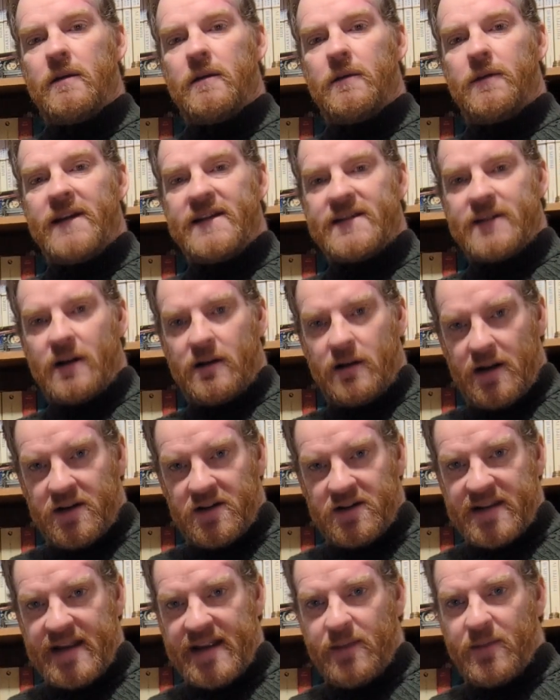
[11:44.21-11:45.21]
they start
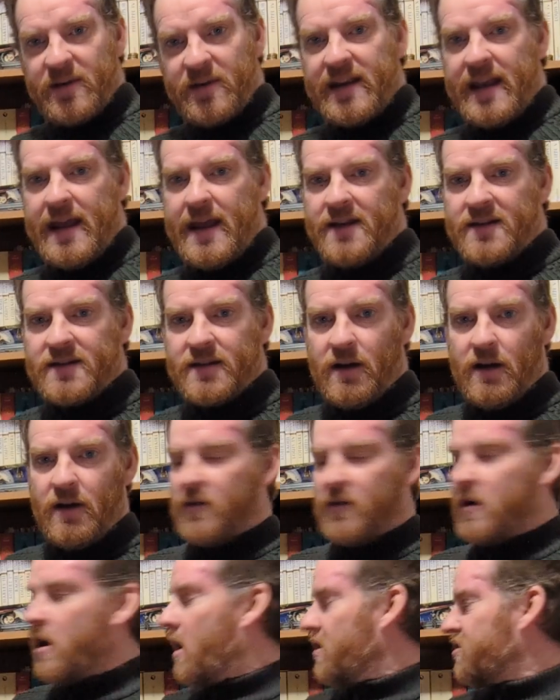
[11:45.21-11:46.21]
understanding the mechanics
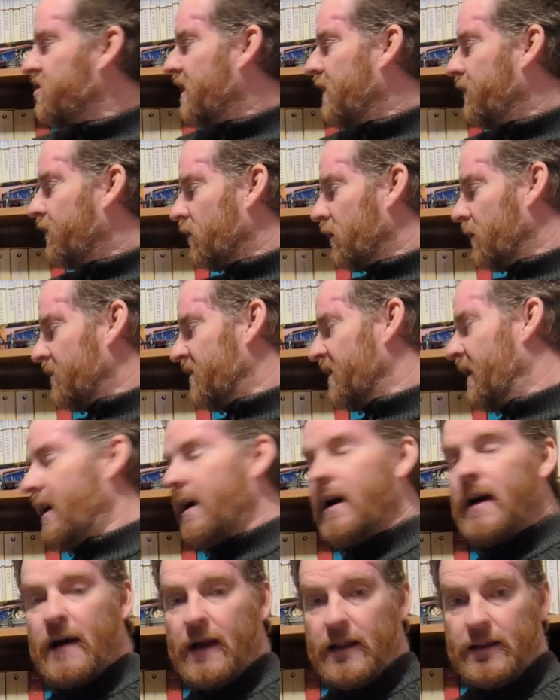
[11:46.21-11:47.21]
of conjugating verbs
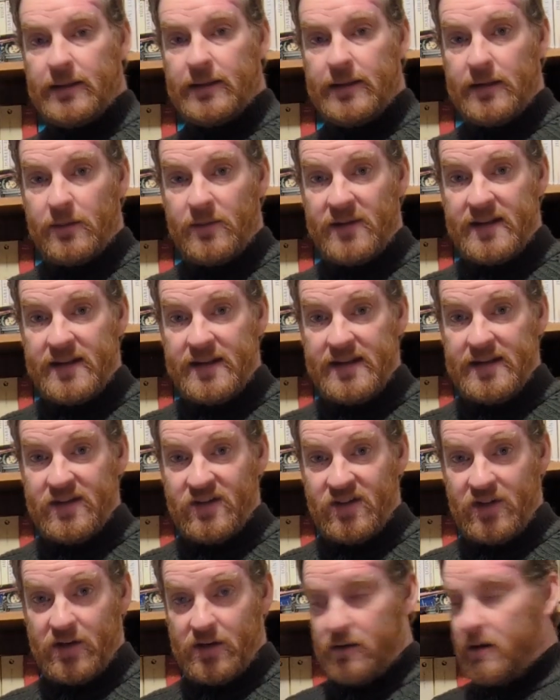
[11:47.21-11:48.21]
a little bit
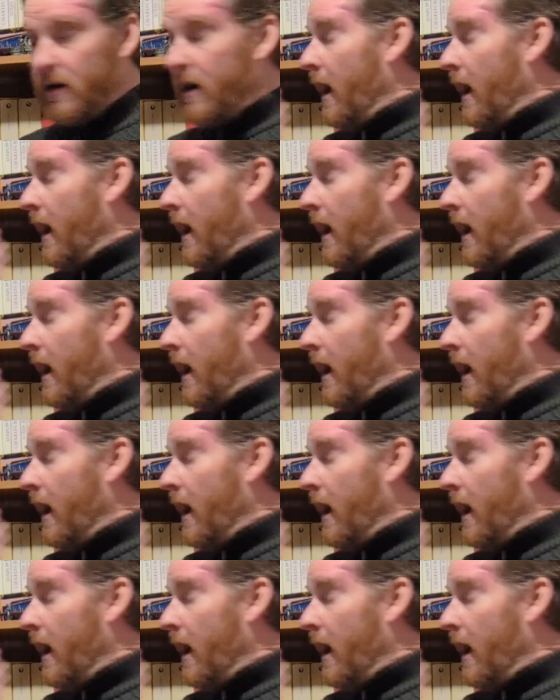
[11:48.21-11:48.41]
easier.